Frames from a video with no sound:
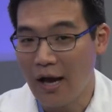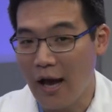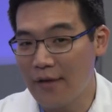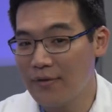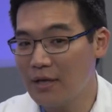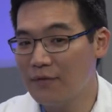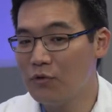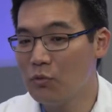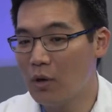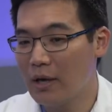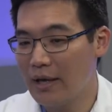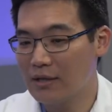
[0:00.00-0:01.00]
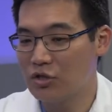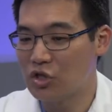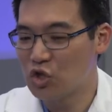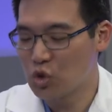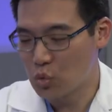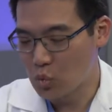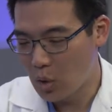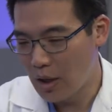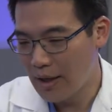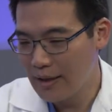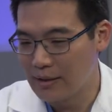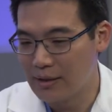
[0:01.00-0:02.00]
And then if you want to actually
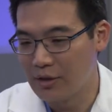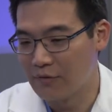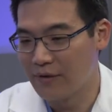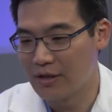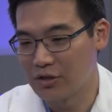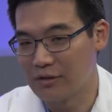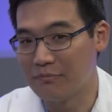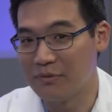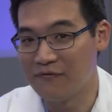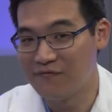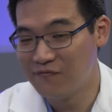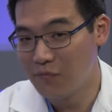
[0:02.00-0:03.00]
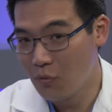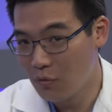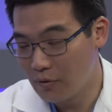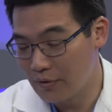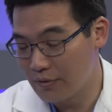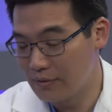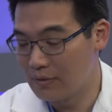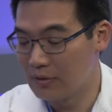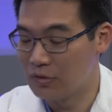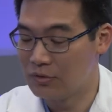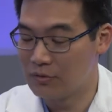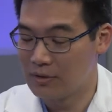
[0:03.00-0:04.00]
try an intervention before
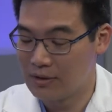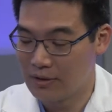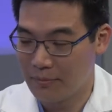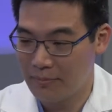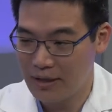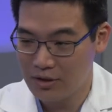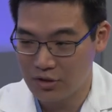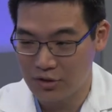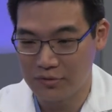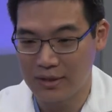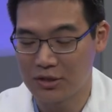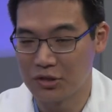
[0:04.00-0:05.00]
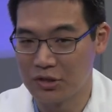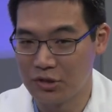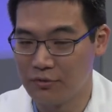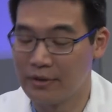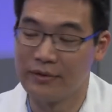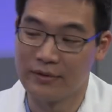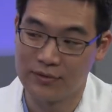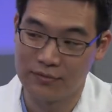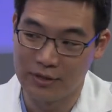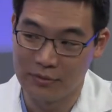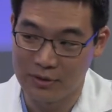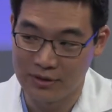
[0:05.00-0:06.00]
you do it in the patient, you can actually do it in this three
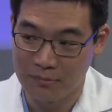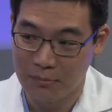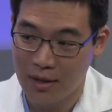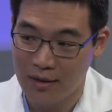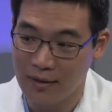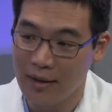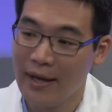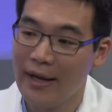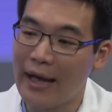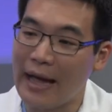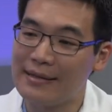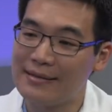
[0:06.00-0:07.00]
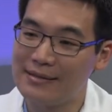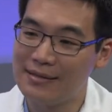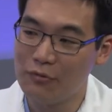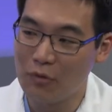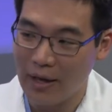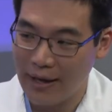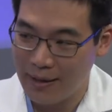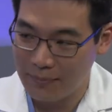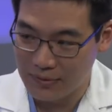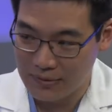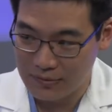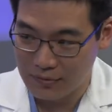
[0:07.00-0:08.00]
D printed model and see what
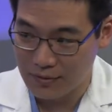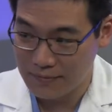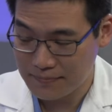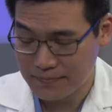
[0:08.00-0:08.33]
happens to it.